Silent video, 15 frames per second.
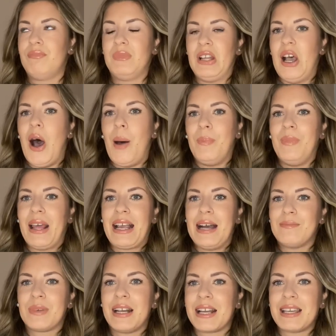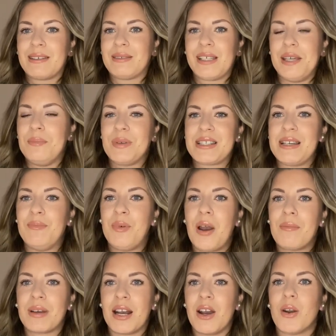up, uh, like I'm gonna keep it simple.
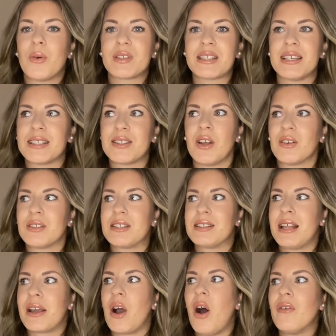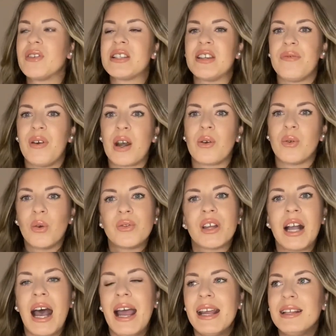I'm gonna notice his looks. Like obviously if I don't know the
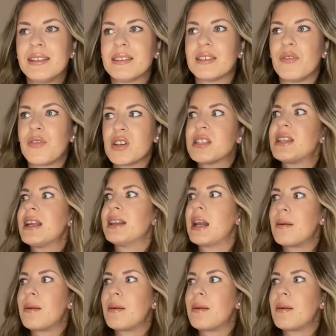guy, the first thing that I'm